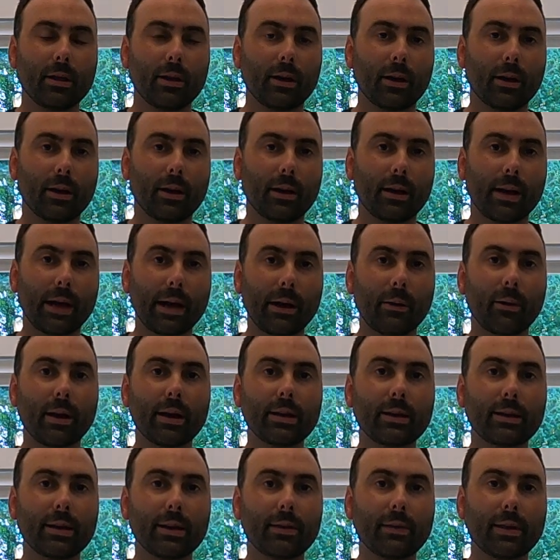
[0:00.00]
how
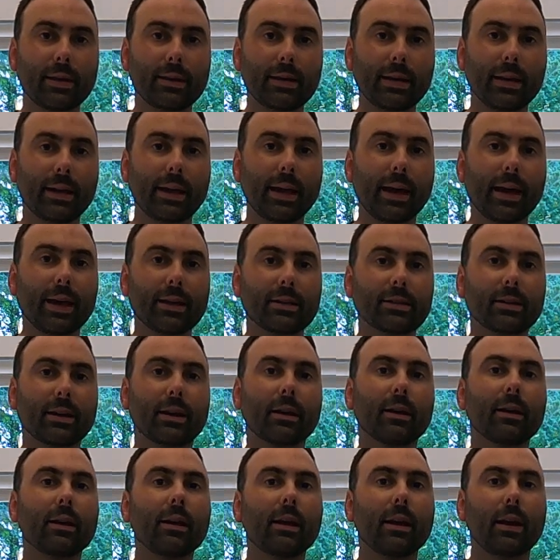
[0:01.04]
I did the
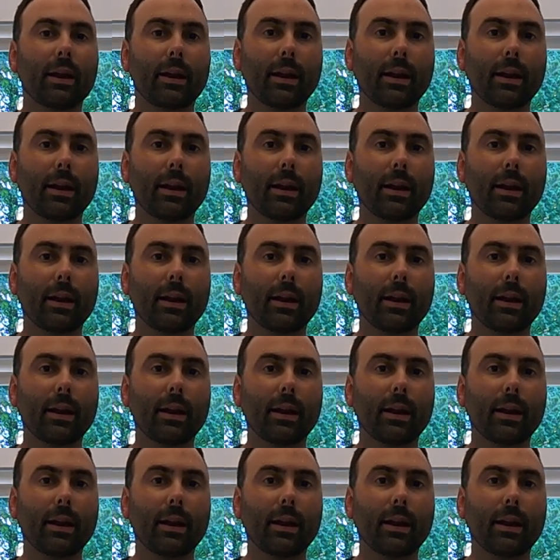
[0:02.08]
degassing